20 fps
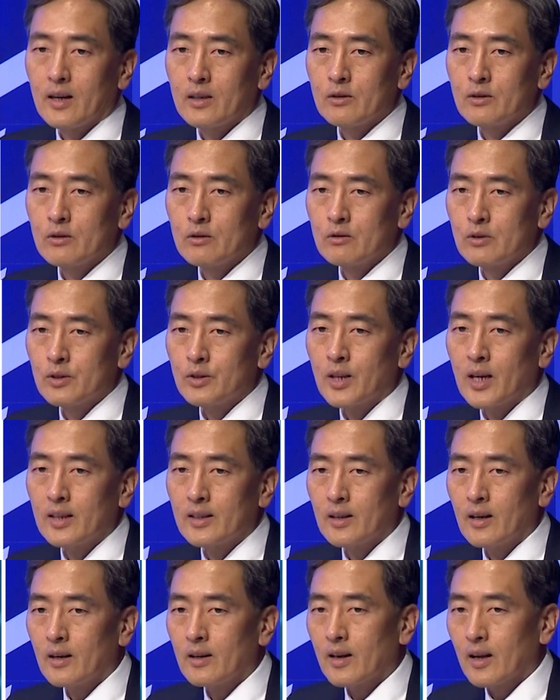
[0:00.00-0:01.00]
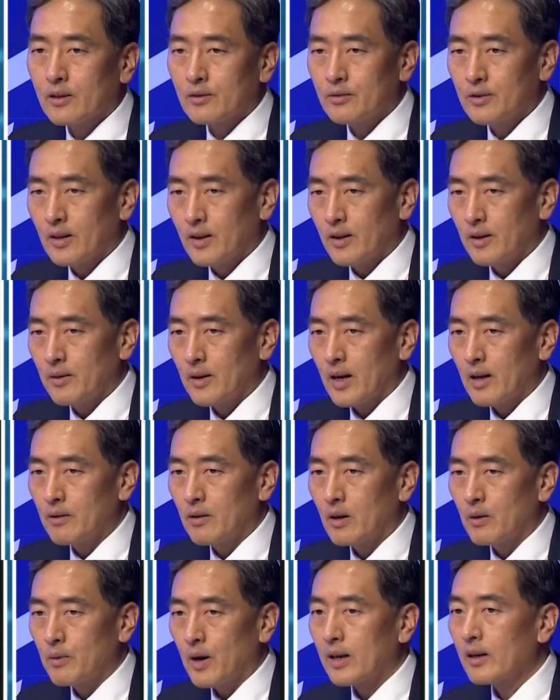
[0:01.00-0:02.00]
and you you cannot actually
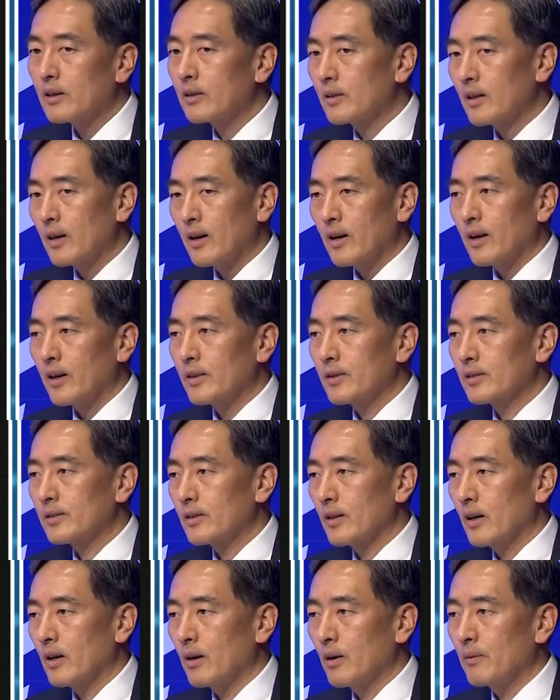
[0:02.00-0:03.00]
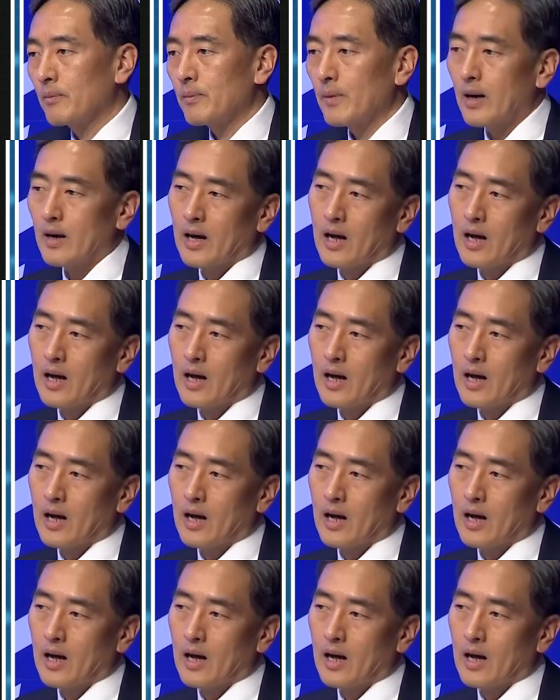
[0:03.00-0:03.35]
uh, recognize um,